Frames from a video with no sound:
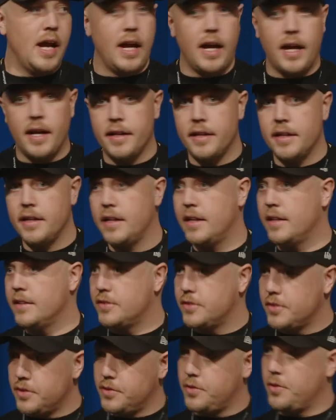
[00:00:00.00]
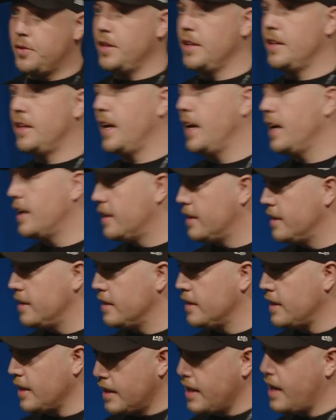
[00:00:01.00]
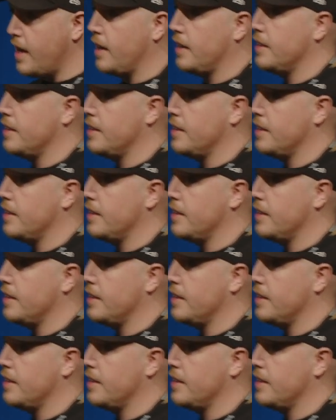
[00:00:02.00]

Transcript: And so they take the gun,